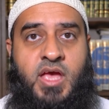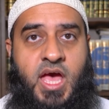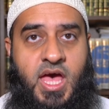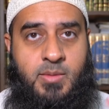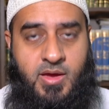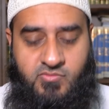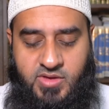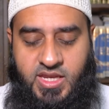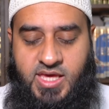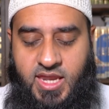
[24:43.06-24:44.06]
and
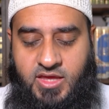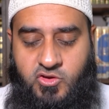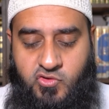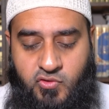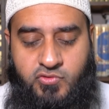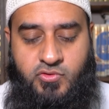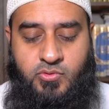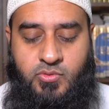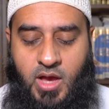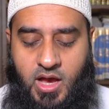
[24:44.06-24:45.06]
really getting used
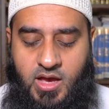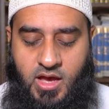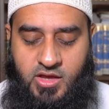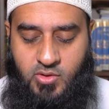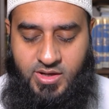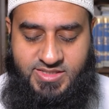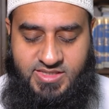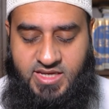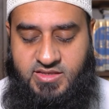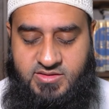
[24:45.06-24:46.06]
to
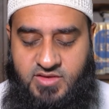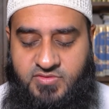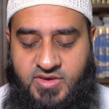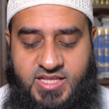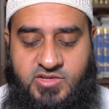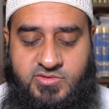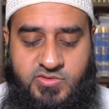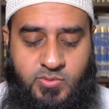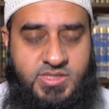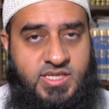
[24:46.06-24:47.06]
understanding these different categories
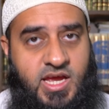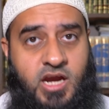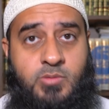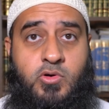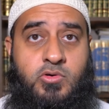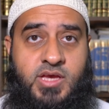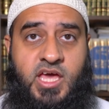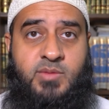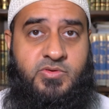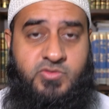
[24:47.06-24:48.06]
of words at the Arabic Code
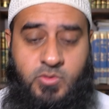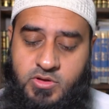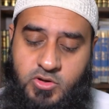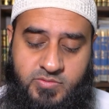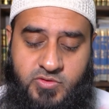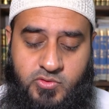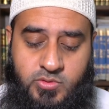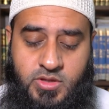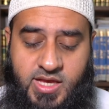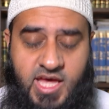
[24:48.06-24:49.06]
Academy. So if you
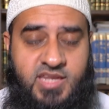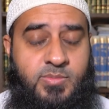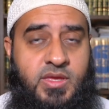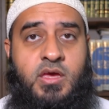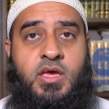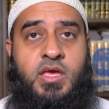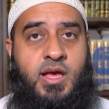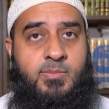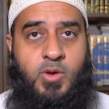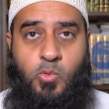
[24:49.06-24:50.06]
join the academy,
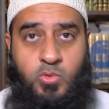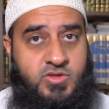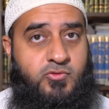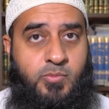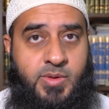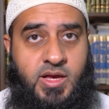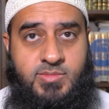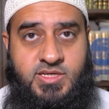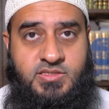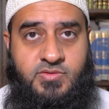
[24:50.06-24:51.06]
all of this will become
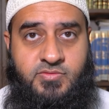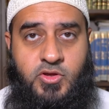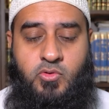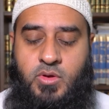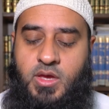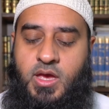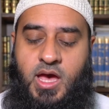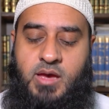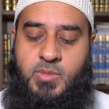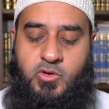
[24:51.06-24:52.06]
easier for you,
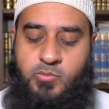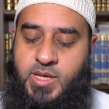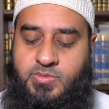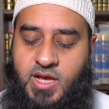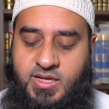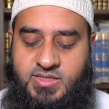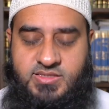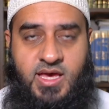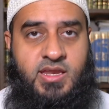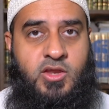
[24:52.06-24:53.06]
and you'll be able to
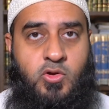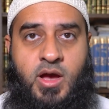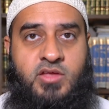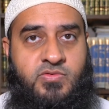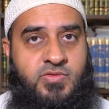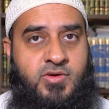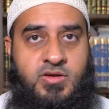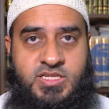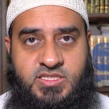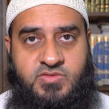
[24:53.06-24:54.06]
understand and know how to figure
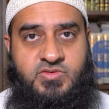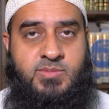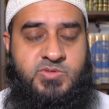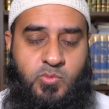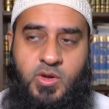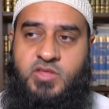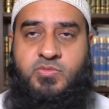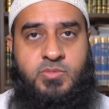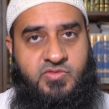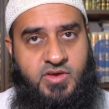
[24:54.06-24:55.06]
out these different types of words,
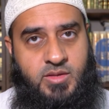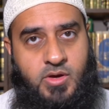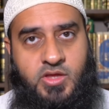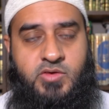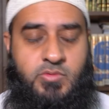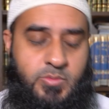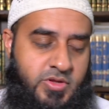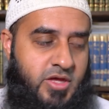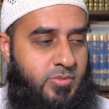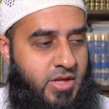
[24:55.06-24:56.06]
from the fi'l madi wal
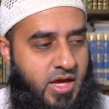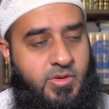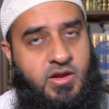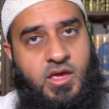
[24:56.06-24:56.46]
mudari wal amr,